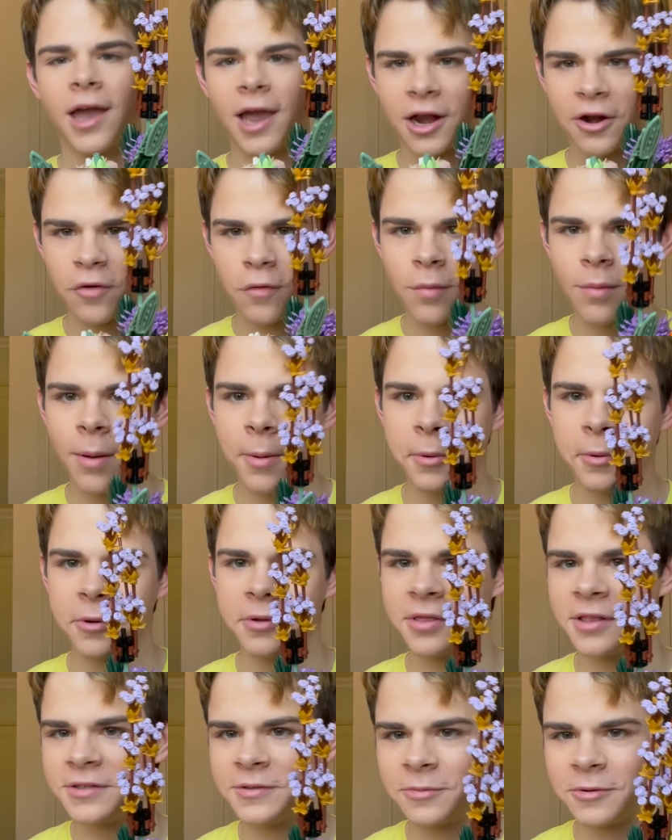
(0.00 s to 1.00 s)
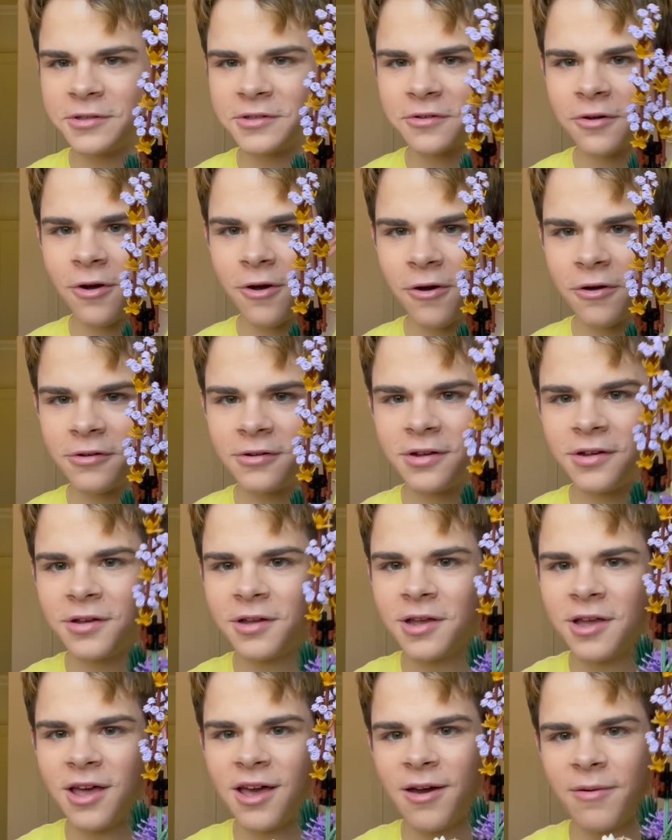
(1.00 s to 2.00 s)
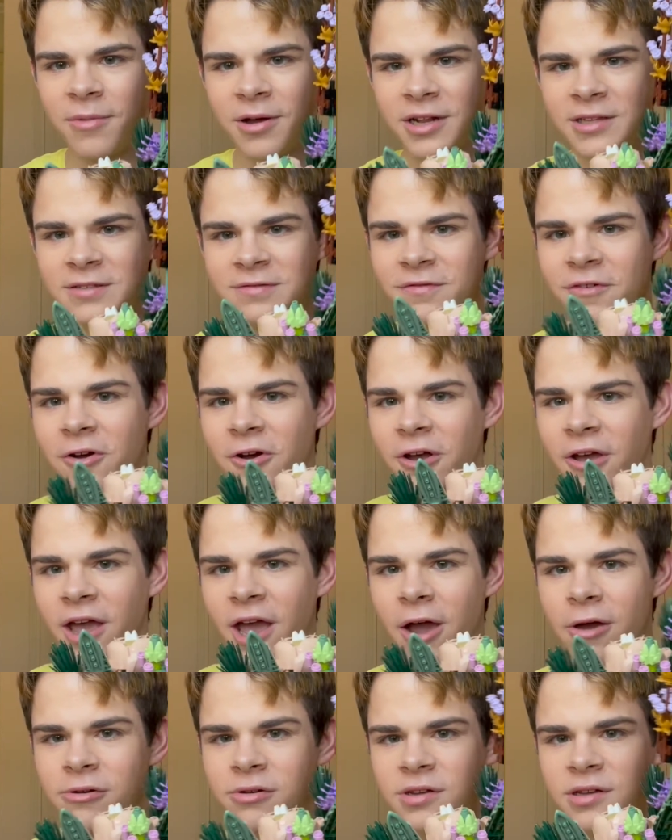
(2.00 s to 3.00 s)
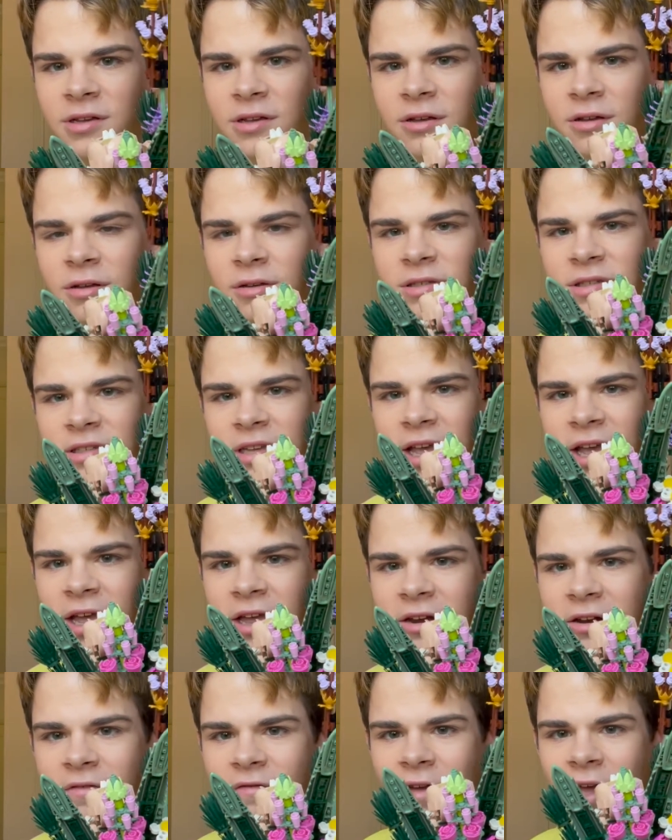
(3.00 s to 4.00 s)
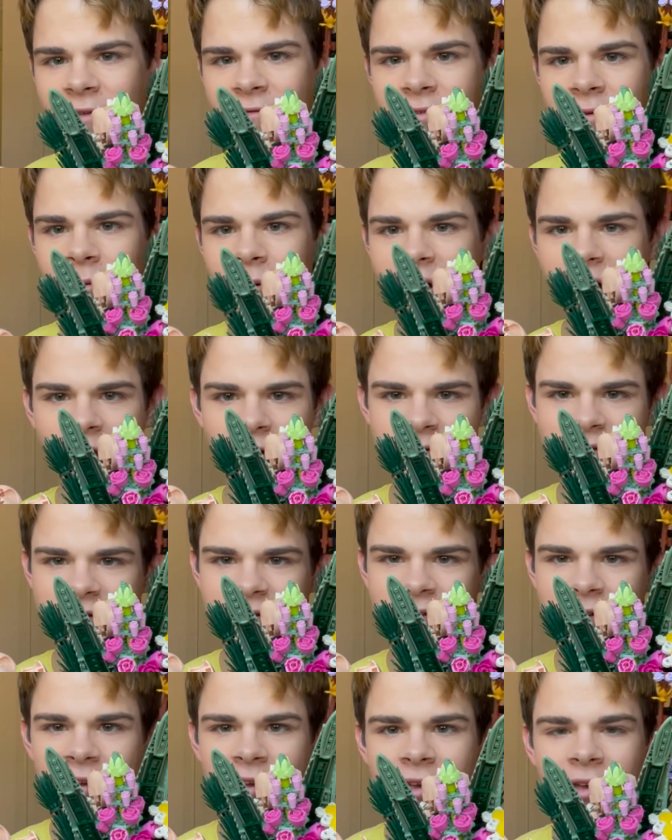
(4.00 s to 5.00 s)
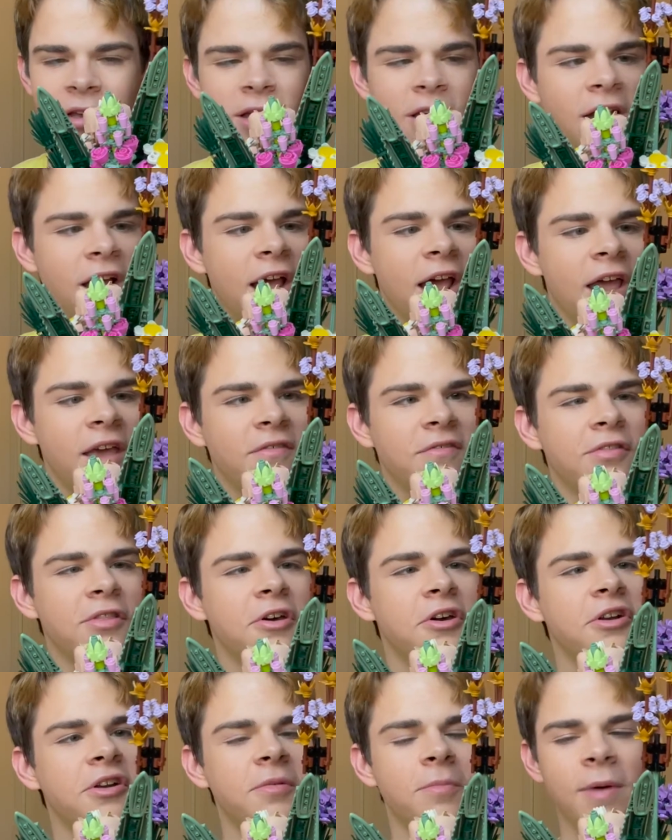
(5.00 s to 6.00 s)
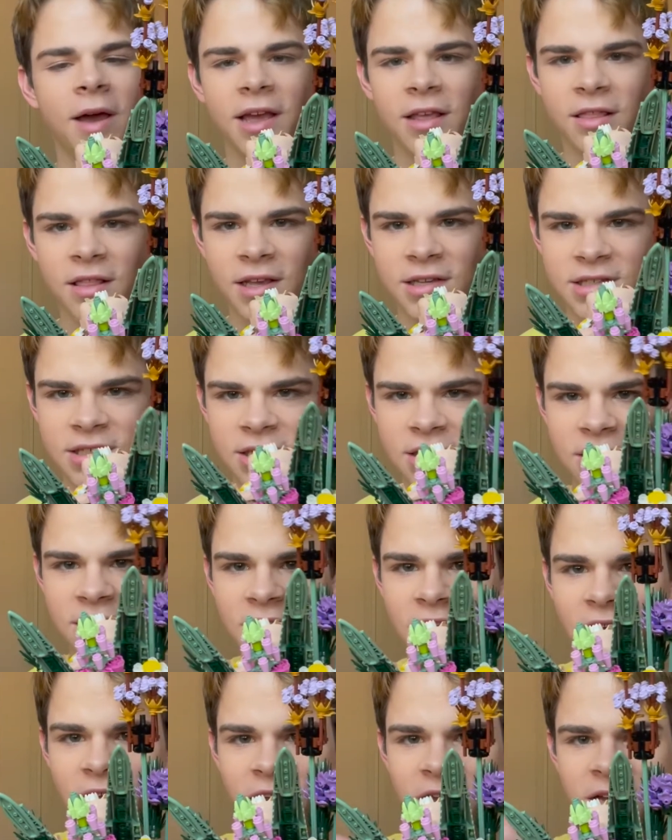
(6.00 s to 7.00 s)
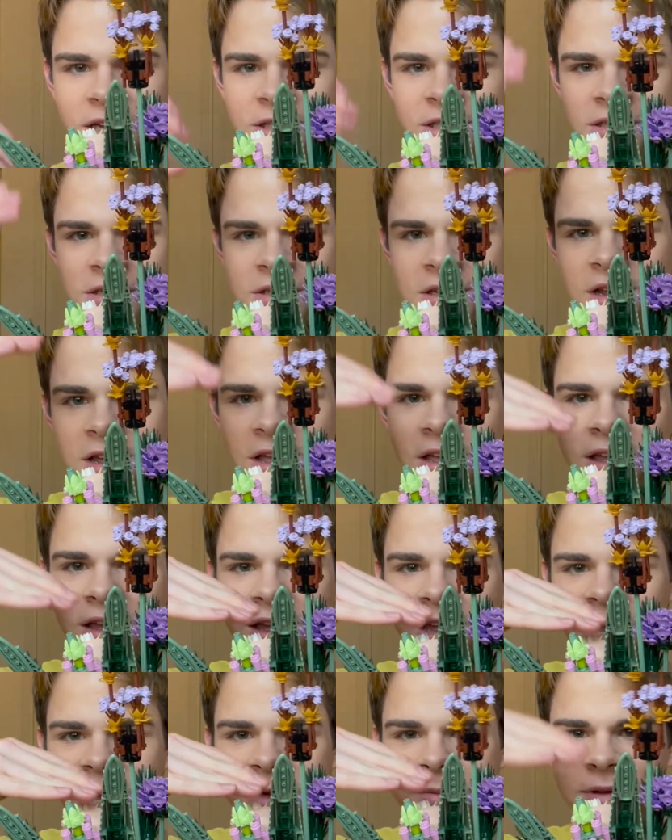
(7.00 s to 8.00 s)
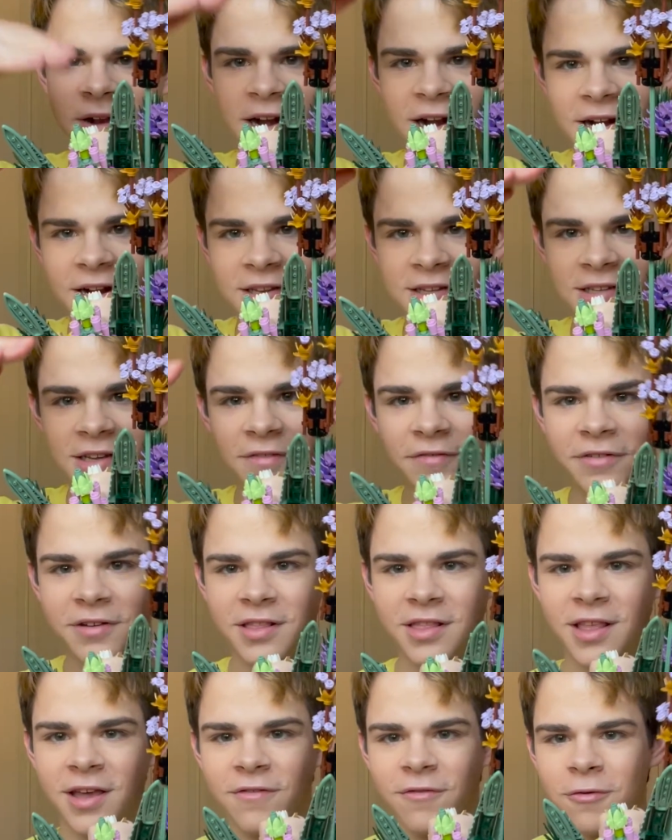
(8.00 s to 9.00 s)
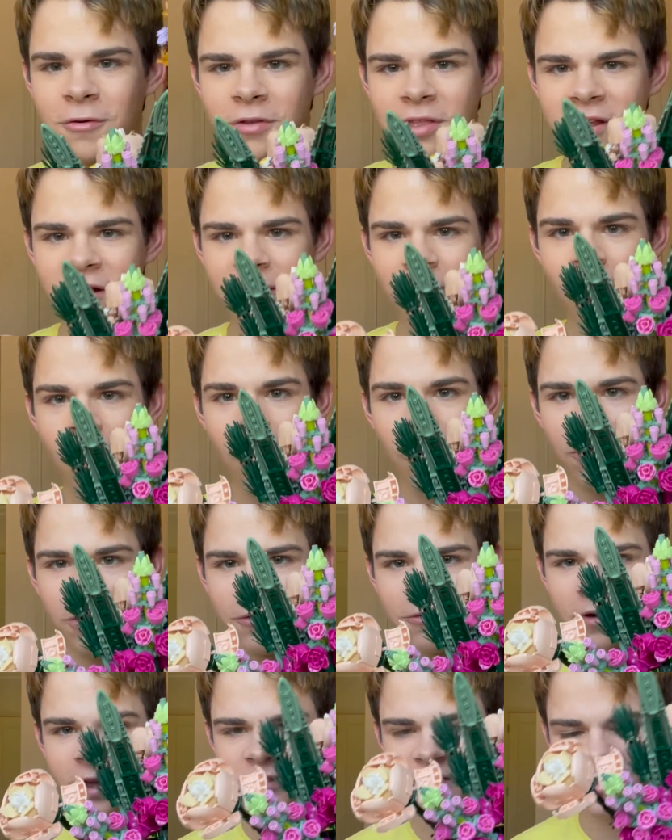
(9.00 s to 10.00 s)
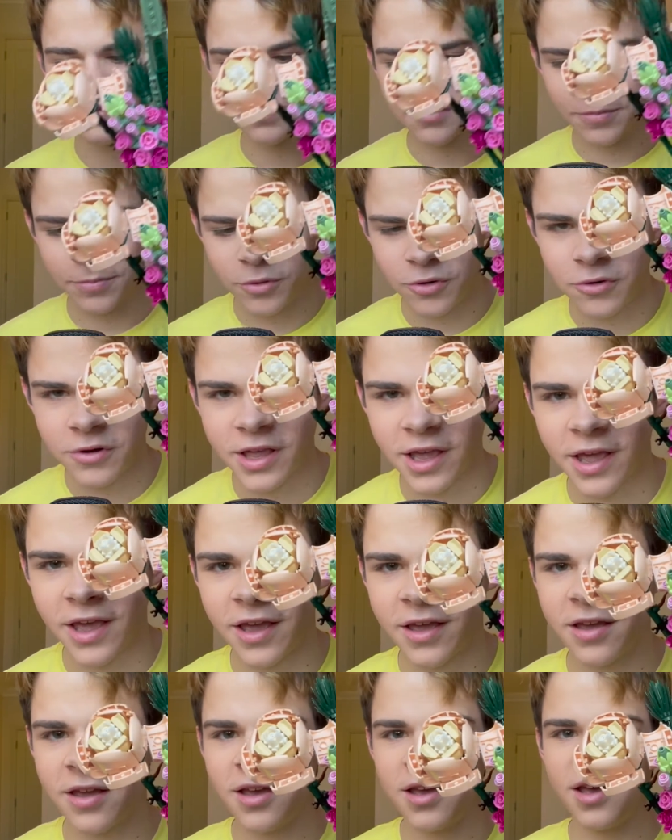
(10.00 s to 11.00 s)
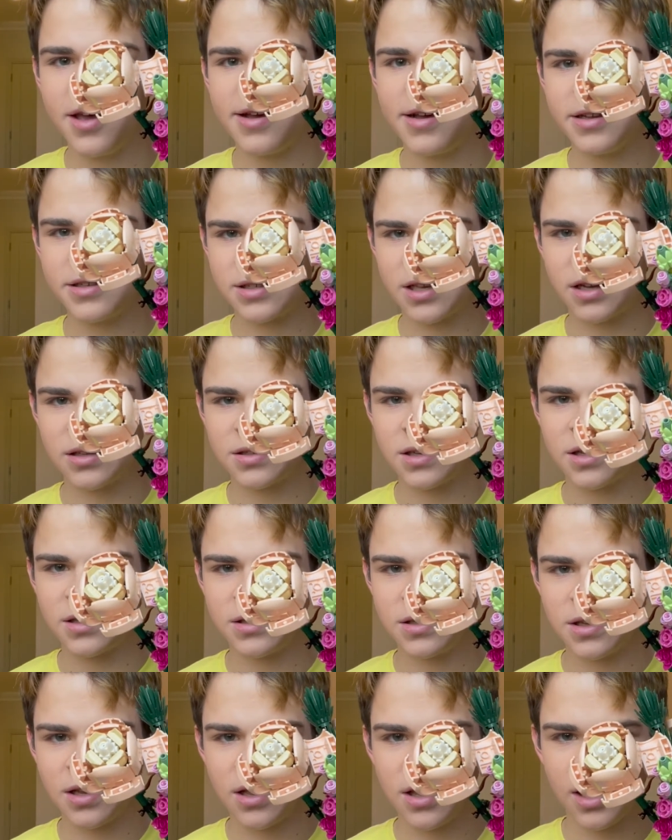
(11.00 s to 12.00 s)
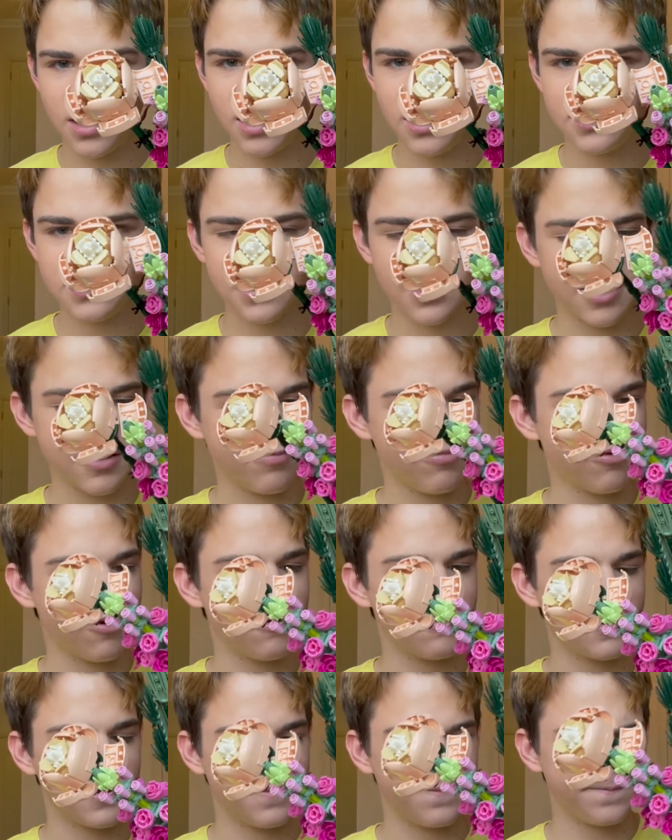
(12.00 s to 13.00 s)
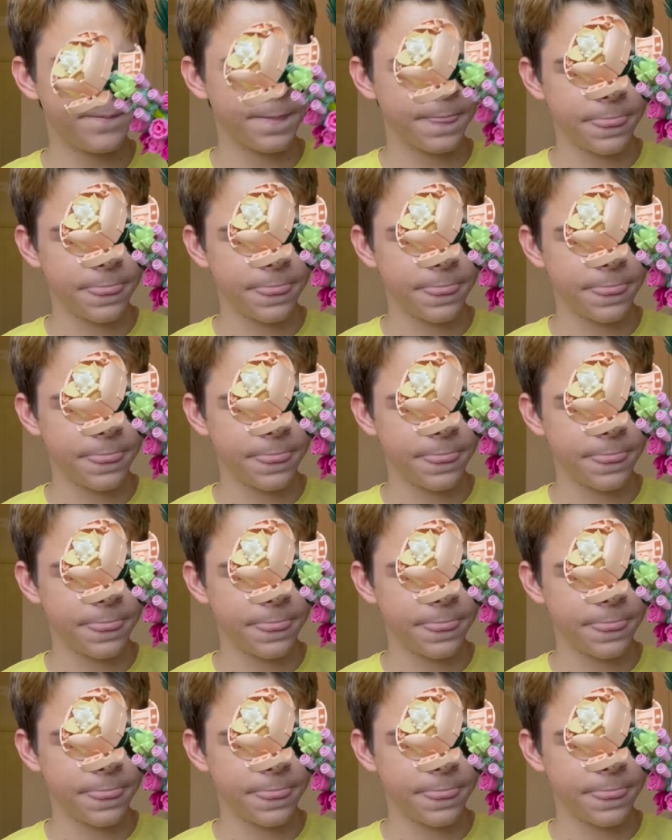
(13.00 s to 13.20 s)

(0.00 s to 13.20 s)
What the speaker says: don't remember what this one's called, but it's far outside of everyone else. I've learned my lesson. Just keep it at a different level than all the rest of the bouquet, since it's easily broken.